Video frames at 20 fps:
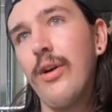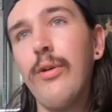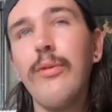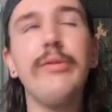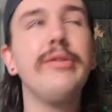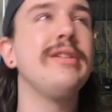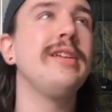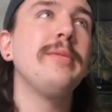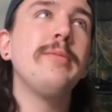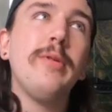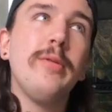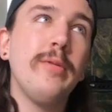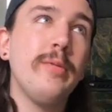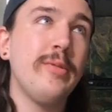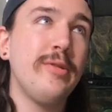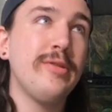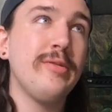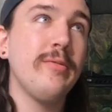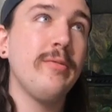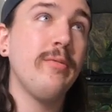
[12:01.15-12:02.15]
oh, you need
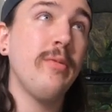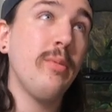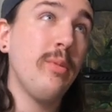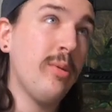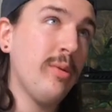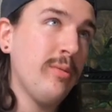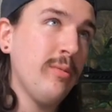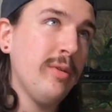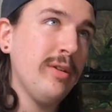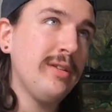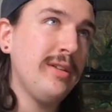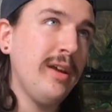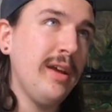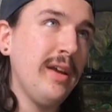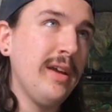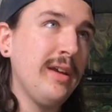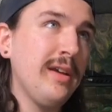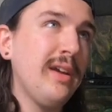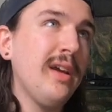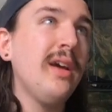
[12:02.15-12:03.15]
more than one
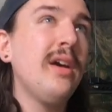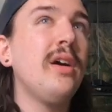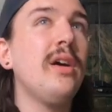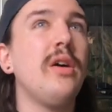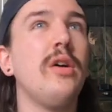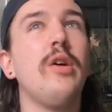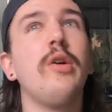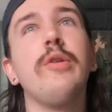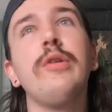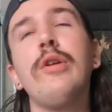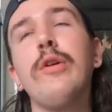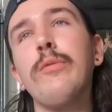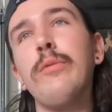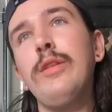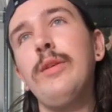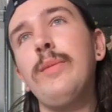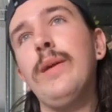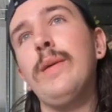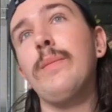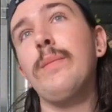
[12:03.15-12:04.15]
tank. Oh, you don't
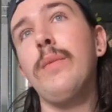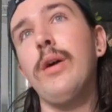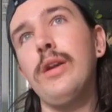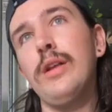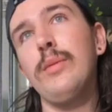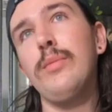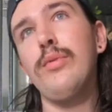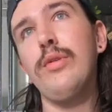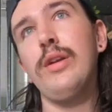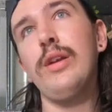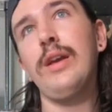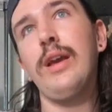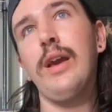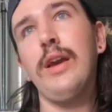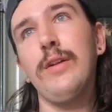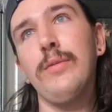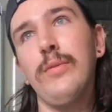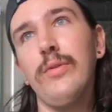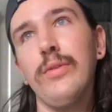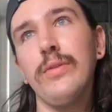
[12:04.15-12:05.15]
really make money breeding
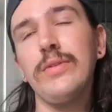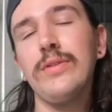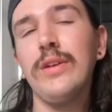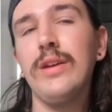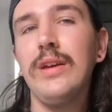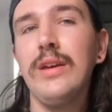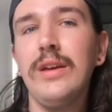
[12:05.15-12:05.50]
animals.